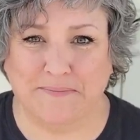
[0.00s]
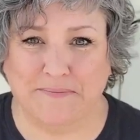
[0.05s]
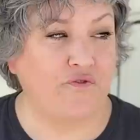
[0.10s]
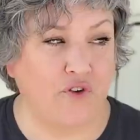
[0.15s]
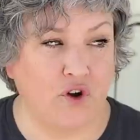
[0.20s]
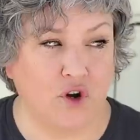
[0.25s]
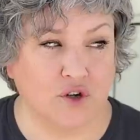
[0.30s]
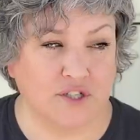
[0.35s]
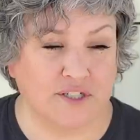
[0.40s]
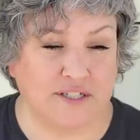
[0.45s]

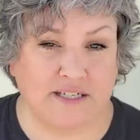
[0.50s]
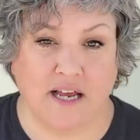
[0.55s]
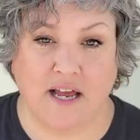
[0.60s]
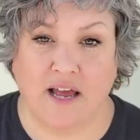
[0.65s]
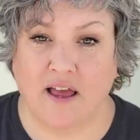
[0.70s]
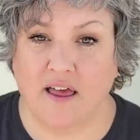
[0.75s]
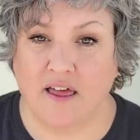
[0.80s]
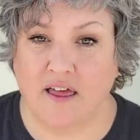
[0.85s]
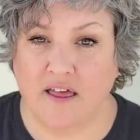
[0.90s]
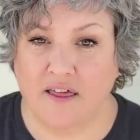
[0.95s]
First,
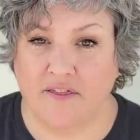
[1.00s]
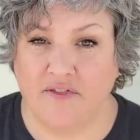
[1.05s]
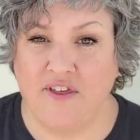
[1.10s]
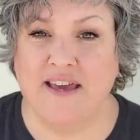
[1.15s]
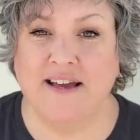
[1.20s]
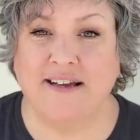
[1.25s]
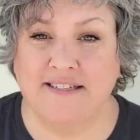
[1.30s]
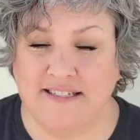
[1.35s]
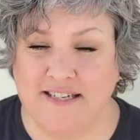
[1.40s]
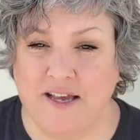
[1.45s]

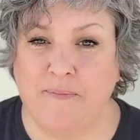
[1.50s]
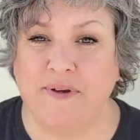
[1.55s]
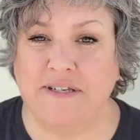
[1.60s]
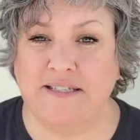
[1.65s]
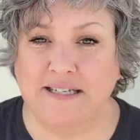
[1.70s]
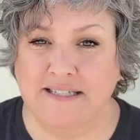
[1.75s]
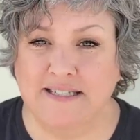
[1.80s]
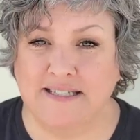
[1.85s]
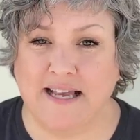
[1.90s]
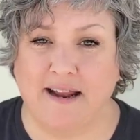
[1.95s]
the
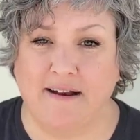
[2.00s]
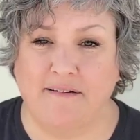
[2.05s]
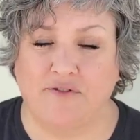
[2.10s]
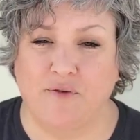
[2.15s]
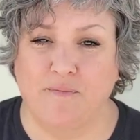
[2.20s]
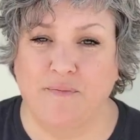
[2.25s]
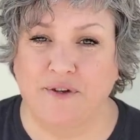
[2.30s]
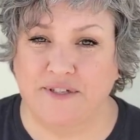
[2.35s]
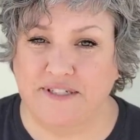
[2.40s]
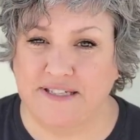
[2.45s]
exhibits inside of
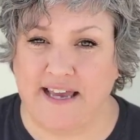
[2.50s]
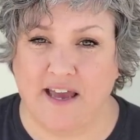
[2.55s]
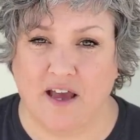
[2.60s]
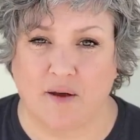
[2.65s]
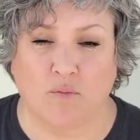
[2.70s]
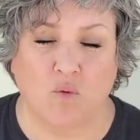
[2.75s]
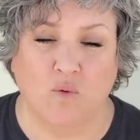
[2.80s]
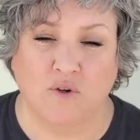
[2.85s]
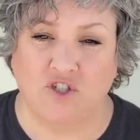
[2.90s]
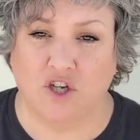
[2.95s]
the
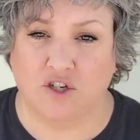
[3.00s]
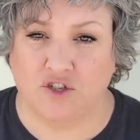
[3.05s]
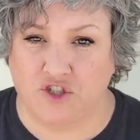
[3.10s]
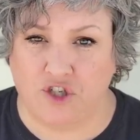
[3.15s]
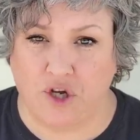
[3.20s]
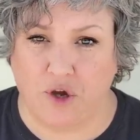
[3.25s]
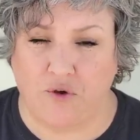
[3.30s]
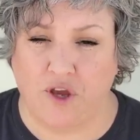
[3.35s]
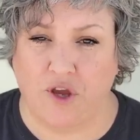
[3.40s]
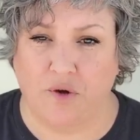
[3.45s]
museum, which I'll
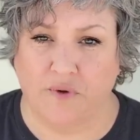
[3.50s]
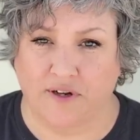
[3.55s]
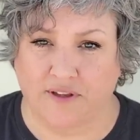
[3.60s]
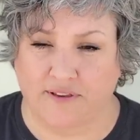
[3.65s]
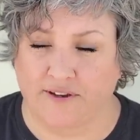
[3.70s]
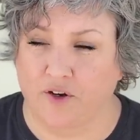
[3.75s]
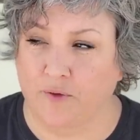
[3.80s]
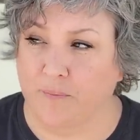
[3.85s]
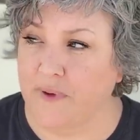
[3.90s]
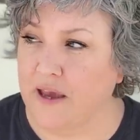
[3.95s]
show you in a
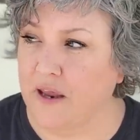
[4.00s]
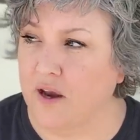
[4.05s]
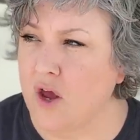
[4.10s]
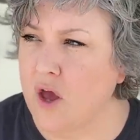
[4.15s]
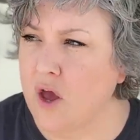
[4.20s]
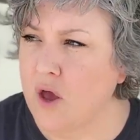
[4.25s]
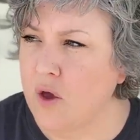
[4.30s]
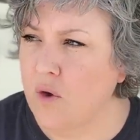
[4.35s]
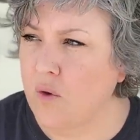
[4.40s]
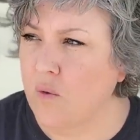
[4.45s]
little bit,
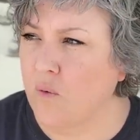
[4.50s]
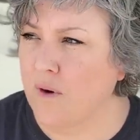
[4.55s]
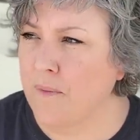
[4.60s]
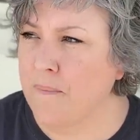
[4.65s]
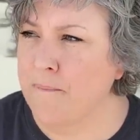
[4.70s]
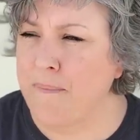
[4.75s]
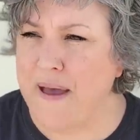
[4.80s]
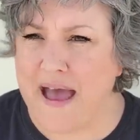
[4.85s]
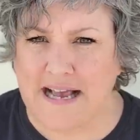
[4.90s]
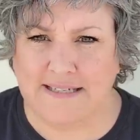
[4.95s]
were
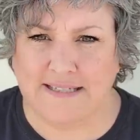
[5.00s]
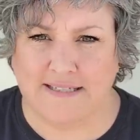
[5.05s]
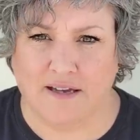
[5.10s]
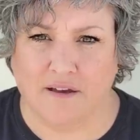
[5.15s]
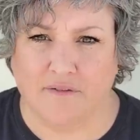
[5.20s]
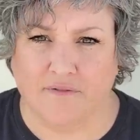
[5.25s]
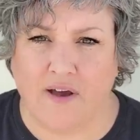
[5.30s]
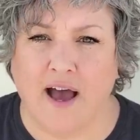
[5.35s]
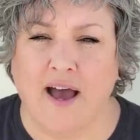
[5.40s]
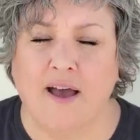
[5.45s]

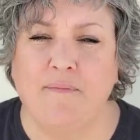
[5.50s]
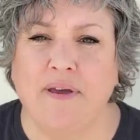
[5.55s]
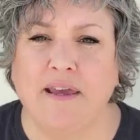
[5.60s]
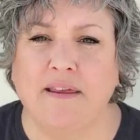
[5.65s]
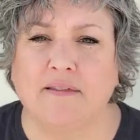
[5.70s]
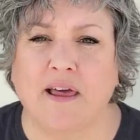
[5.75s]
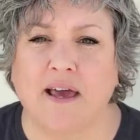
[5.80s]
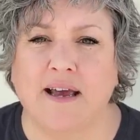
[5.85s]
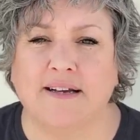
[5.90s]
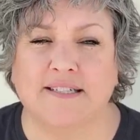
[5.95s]
massive. I
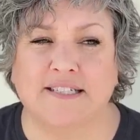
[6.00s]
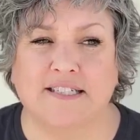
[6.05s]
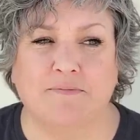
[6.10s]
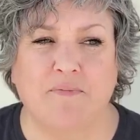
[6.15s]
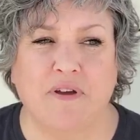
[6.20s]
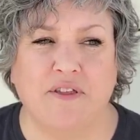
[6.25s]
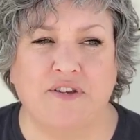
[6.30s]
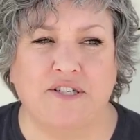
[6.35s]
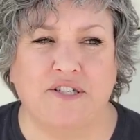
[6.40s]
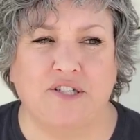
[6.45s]
mean, like
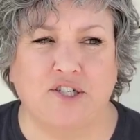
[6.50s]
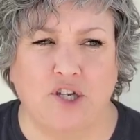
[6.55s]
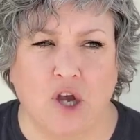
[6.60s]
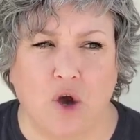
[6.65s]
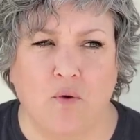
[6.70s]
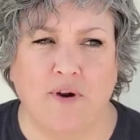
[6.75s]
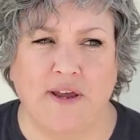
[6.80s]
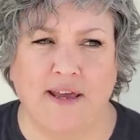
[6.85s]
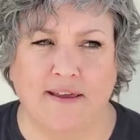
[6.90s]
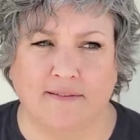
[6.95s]

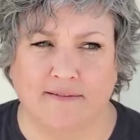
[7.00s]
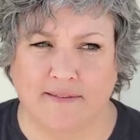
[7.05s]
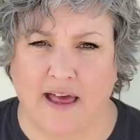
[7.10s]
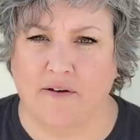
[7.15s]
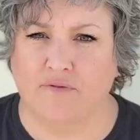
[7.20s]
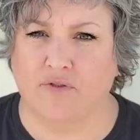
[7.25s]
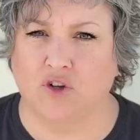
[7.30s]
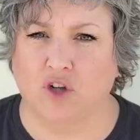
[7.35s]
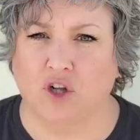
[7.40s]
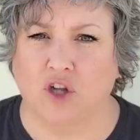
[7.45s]
Smithsonian
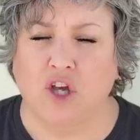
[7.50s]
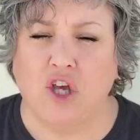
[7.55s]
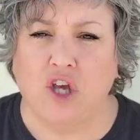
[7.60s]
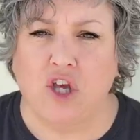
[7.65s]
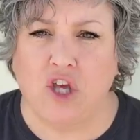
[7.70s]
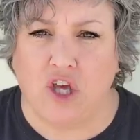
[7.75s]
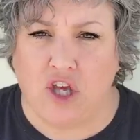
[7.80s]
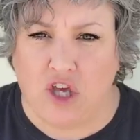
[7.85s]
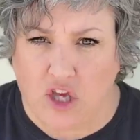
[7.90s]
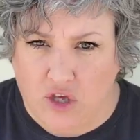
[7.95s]
level,
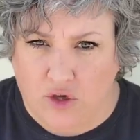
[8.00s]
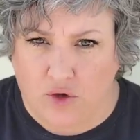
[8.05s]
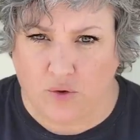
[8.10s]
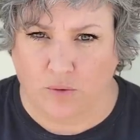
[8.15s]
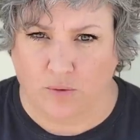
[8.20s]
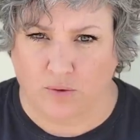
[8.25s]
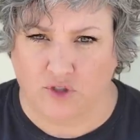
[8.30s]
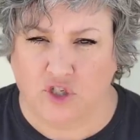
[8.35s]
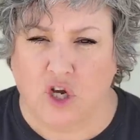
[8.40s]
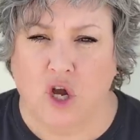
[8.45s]

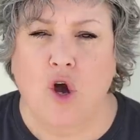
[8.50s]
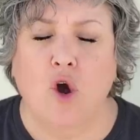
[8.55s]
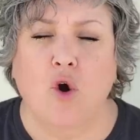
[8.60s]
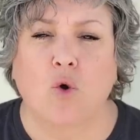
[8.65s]
huge.